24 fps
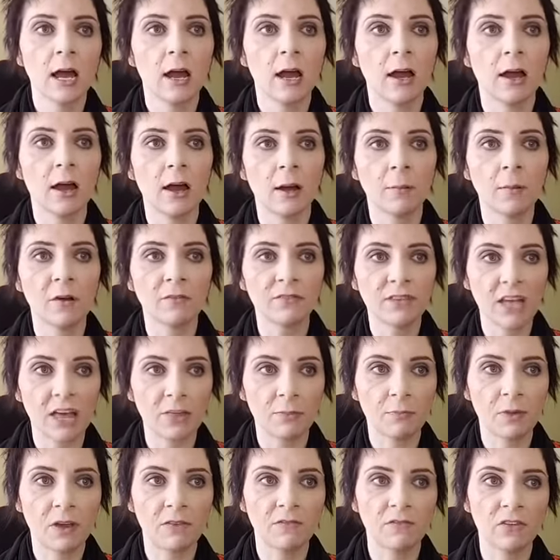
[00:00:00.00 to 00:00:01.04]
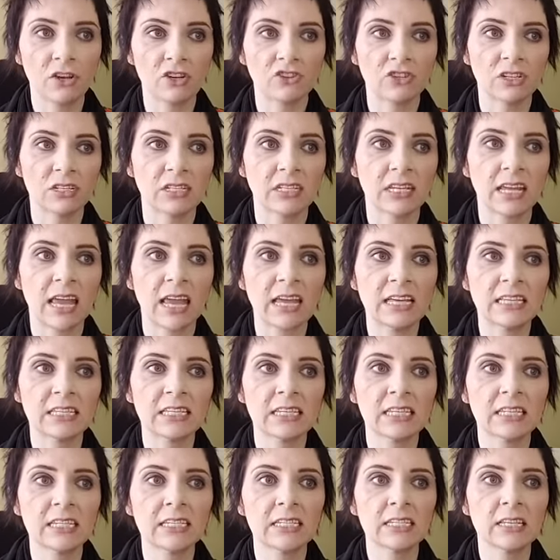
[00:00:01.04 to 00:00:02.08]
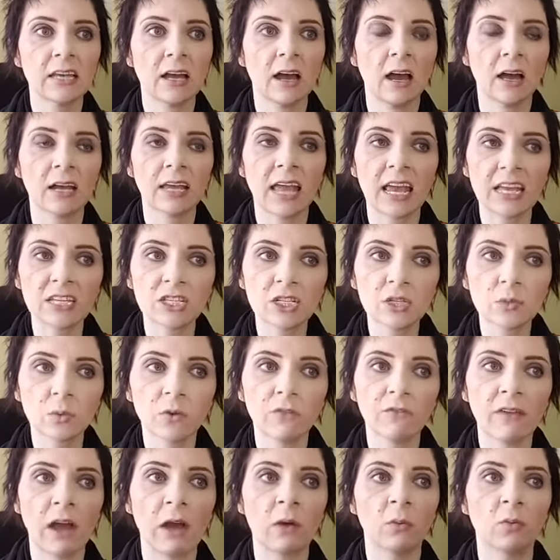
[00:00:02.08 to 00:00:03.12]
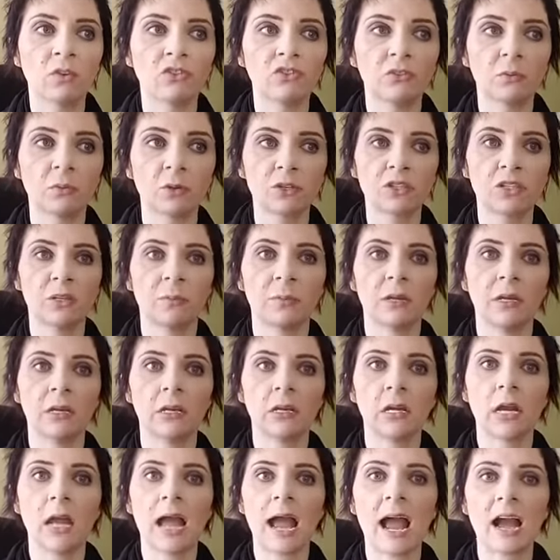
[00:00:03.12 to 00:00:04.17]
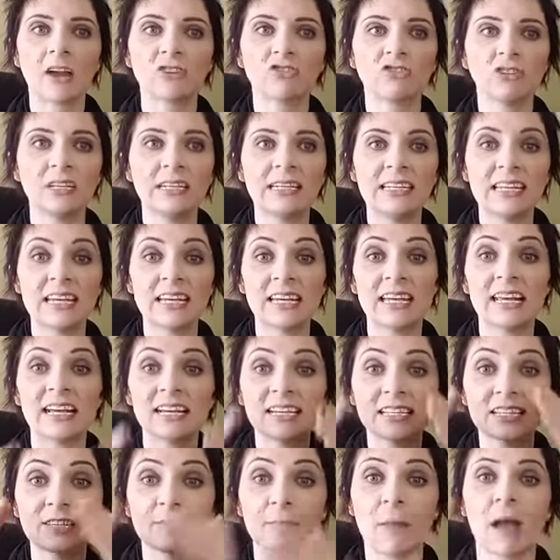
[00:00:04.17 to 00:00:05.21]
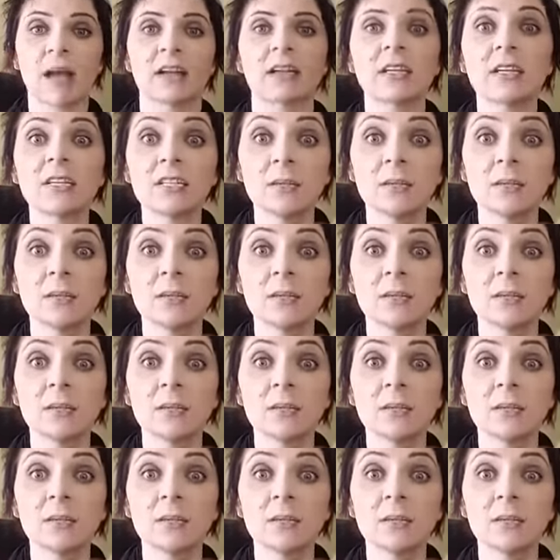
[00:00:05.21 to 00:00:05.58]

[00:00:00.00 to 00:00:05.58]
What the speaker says: of deathbed visions, the cases were found in which the recipient actually didn't expect to